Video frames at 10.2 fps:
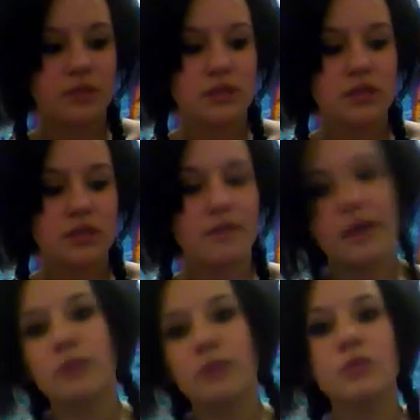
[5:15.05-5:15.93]
is the final
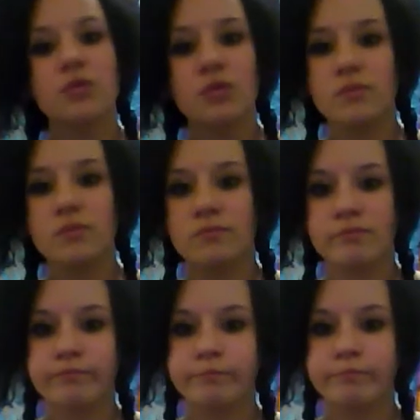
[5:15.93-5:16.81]
result.
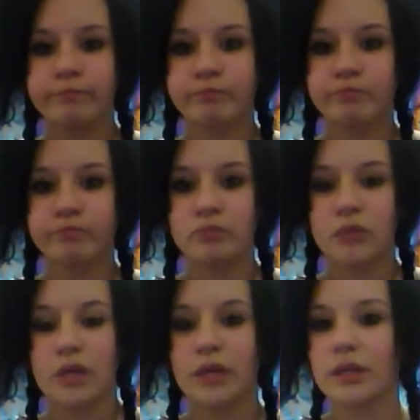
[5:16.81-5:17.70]

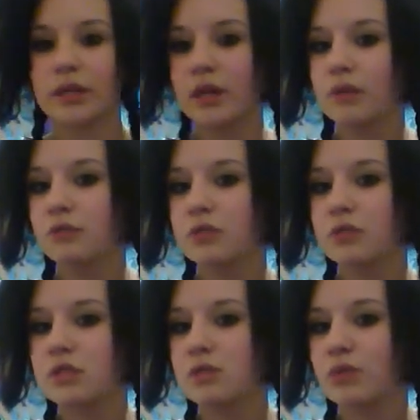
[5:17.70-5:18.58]
And the reason
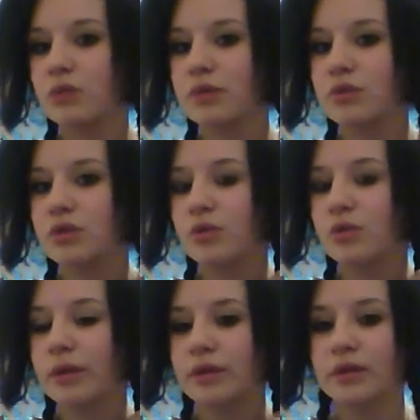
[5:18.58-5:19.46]
this braid was so
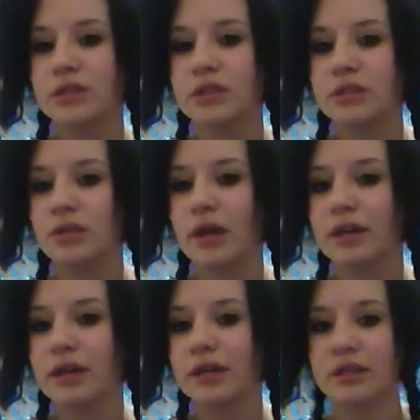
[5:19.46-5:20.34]
weird, and it still kind of
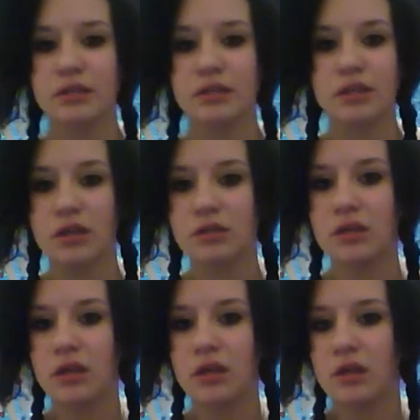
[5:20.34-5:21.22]
is, because
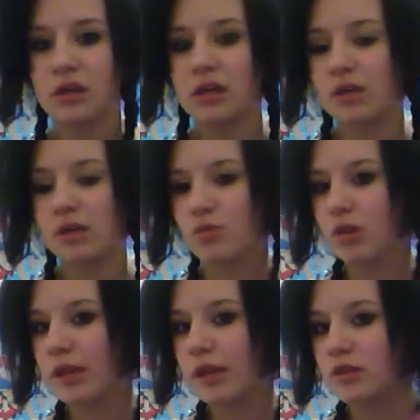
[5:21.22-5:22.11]
I have more
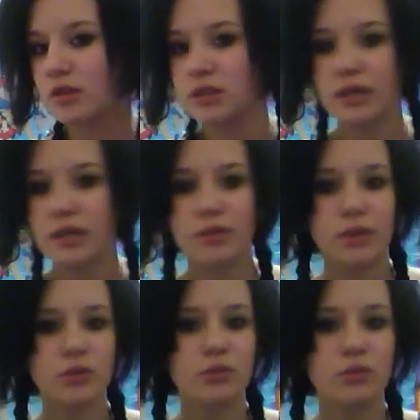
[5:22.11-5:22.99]
layers on this side
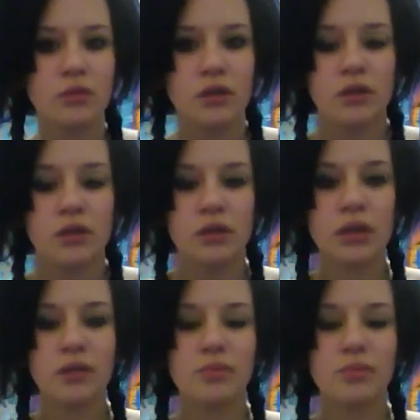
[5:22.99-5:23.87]
weirdly,
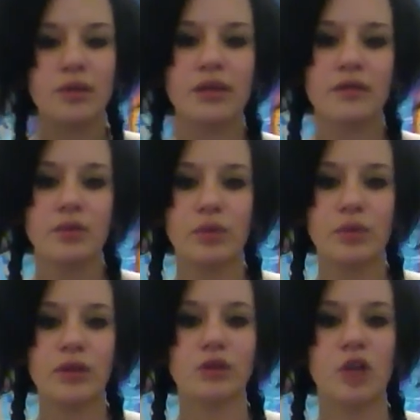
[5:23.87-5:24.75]
but if you braid
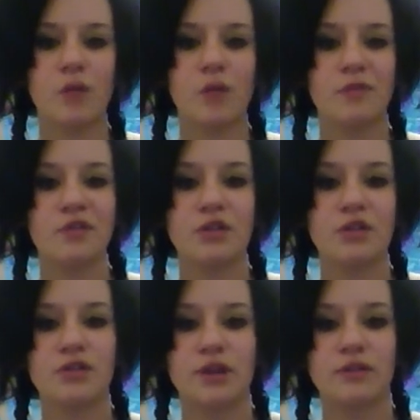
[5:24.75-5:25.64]
on top of each other
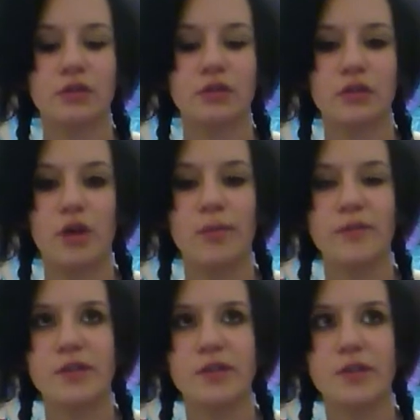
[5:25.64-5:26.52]
after on top of
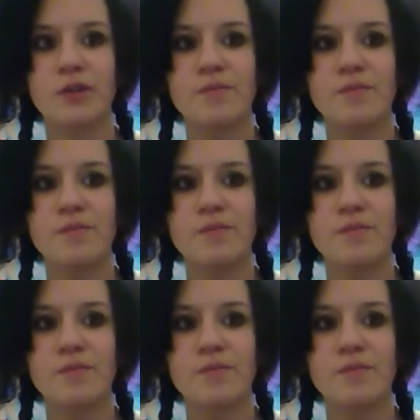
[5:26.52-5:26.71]
each other,